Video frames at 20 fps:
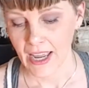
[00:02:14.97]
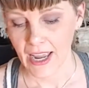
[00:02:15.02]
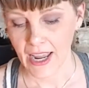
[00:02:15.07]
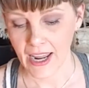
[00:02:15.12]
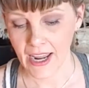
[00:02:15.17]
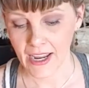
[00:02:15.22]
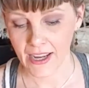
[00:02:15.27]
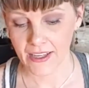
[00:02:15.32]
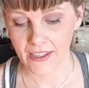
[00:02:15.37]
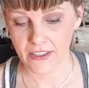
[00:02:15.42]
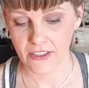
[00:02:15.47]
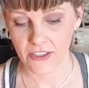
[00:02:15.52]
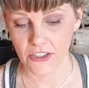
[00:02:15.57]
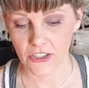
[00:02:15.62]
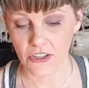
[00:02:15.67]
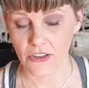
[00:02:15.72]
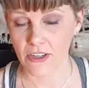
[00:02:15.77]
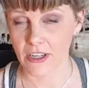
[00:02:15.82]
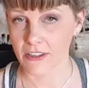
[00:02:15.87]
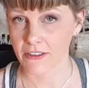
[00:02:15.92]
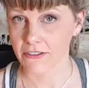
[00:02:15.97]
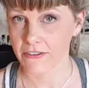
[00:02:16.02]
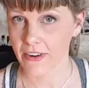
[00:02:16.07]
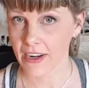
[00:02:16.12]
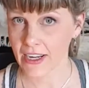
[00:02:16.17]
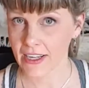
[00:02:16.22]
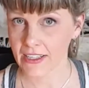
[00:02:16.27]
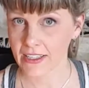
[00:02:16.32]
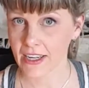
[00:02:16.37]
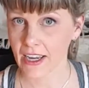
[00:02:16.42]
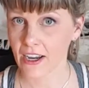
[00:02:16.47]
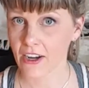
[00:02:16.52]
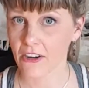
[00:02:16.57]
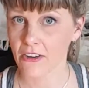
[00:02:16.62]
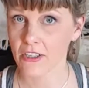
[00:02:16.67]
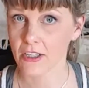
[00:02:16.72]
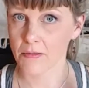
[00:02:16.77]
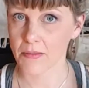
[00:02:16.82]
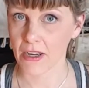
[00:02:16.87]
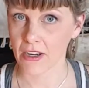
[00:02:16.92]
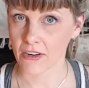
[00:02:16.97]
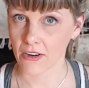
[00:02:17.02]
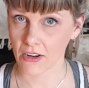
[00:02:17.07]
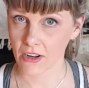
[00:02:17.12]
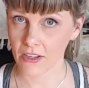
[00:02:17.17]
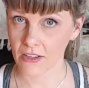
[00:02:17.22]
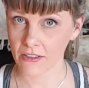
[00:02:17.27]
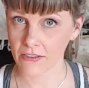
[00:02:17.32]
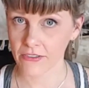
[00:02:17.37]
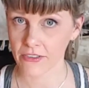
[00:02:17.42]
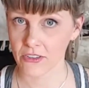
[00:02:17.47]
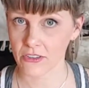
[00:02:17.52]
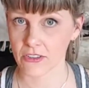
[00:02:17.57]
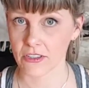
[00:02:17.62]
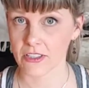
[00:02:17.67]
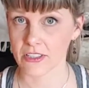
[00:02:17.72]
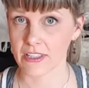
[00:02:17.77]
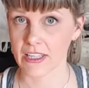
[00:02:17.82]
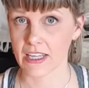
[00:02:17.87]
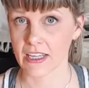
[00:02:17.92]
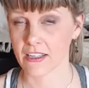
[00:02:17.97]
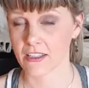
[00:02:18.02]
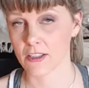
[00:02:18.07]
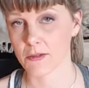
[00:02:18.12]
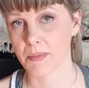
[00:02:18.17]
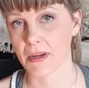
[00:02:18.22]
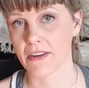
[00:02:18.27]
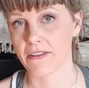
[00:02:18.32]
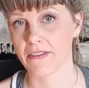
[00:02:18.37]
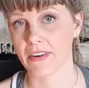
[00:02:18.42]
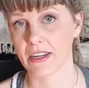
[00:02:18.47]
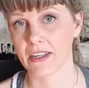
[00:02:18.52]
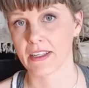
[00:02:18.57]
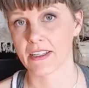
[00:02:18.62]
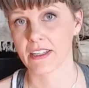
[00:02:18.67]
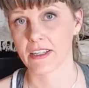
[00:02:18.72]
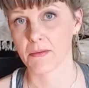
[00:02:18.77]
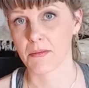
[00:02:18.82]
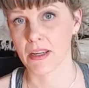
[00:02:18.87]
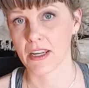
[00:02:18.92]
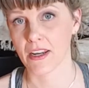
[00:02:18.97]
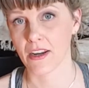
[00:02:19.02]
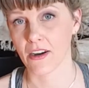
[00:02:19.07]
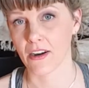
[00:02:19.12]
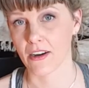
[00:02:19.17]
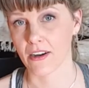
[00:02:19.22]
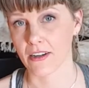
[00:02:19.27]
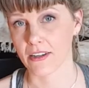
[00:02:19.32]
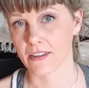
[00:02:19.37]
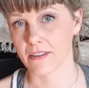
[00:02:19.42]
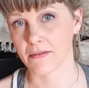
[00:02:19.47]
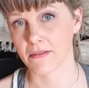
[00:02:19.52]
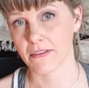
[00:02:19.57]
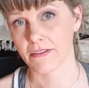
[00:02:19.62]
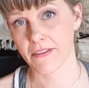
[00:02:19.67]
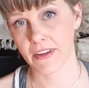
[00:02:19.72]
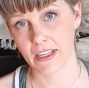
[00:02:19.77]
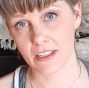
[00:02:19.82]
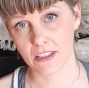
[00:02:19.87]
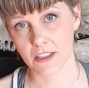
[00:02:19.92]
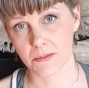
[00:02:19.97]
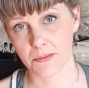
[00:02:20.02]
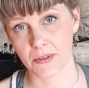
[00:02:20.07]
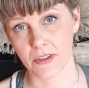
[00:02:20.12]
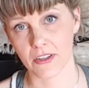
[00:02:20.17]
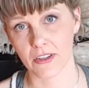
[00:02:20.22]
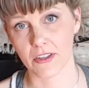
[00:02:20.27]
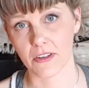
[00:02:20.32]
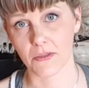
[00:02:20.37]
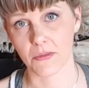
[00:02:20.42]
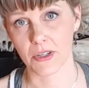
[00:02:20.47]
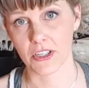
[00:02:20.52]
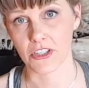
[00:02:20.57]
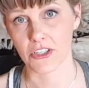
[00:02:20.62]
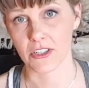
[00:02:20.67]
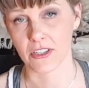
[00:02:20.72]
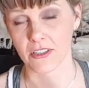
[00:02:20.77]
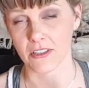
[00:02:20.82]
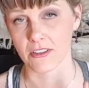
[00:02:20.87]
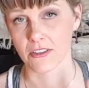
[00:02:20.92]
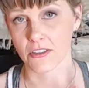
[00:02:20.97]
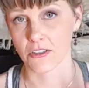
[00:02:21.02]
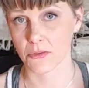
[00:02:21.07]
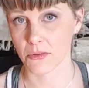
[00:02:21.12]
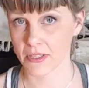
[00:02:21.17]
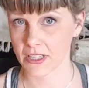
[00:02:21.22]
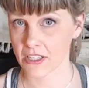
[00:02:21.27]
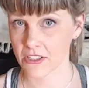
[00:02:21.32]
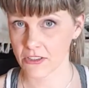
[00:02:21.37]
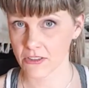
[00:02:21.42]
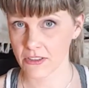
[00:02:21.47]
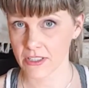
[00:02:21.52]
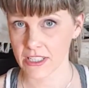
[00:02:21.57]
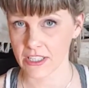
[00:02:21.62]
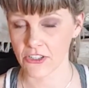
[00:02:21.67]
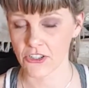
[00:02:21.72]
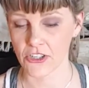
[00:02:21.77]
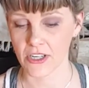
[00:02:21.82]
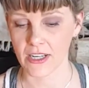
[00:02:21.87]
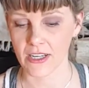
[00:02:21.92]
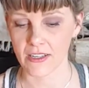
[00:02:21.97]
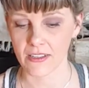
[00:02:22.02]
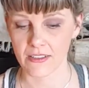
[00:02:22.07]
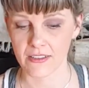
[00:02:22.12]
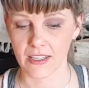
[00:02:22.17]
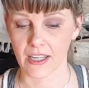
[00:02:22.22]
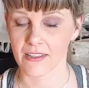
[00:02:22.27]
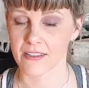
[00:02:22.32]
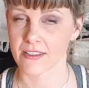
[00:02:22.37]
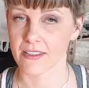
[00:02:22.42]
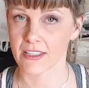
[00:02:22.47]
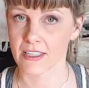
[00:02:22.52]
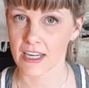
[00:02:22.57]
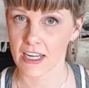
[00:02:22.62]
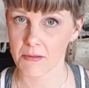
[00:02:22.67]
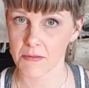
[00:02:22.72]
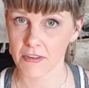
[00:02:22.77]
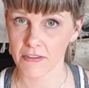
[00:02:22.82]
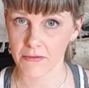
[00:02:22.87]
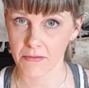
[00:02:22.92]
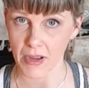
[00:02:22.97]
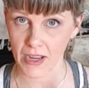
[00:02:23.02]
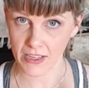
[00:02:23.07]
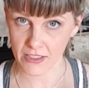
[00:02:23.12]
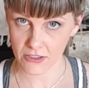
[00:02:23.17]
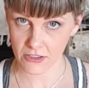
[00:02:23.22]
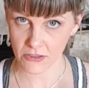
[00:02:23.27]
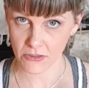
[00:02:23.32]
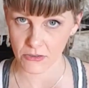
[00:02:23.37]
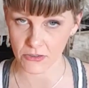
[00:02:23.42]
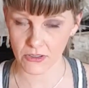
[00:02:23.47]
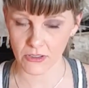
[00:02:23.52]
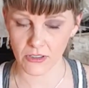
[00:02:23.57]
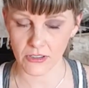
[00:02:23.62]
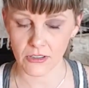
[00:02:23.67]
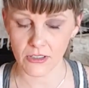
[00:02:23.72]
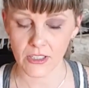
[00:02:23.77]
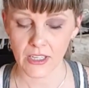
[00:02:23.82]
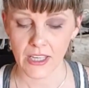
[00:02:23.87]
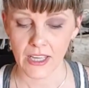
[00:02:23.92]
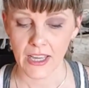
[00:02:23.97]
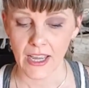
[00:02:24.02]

And you can find out about all of those things by finding me on Facebook, which is 22 Teachings. That's the name of my school.